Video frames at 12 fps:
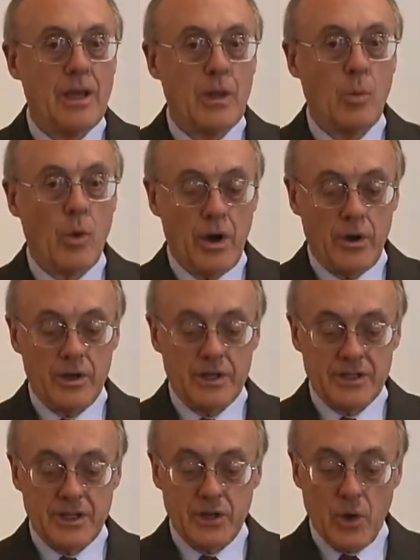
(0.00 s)
And where
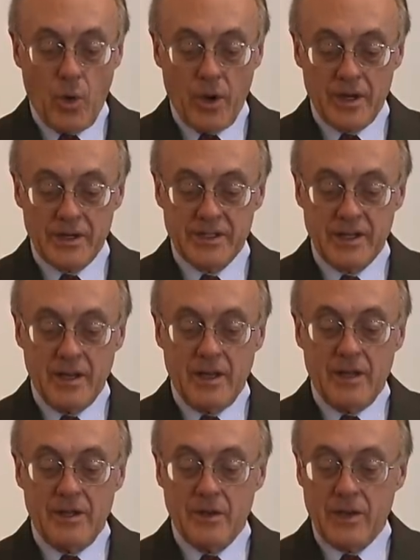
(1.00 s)
is the noise?
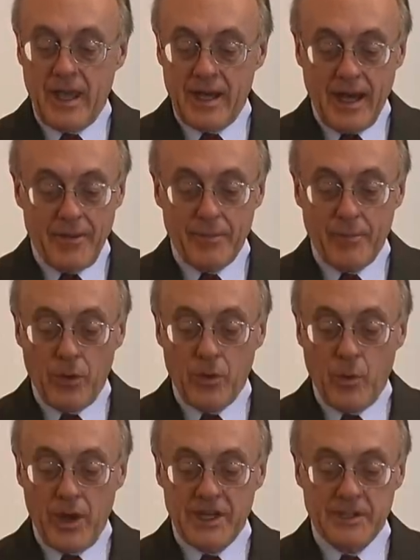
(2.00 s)
You can't have it
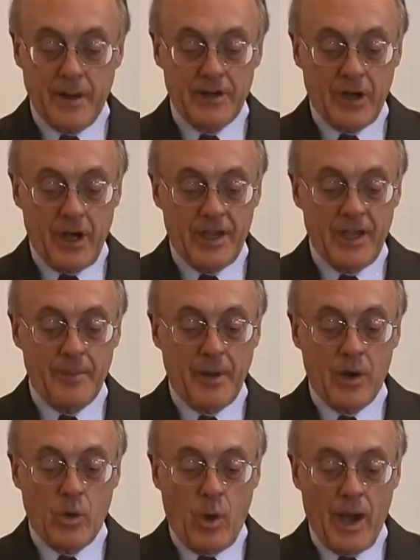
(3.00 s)
both ways by talking
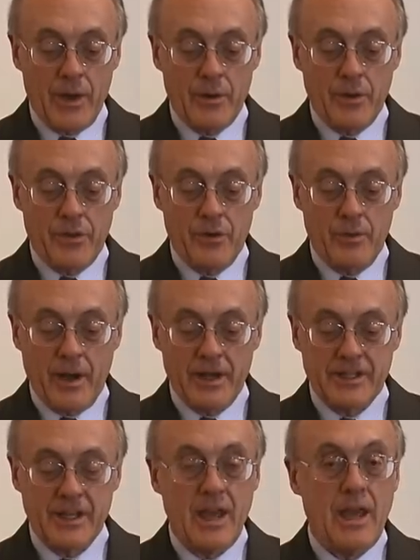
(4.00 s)
about quieter
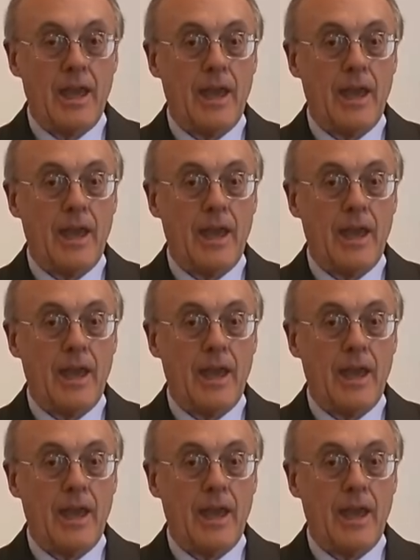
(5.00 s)
thermites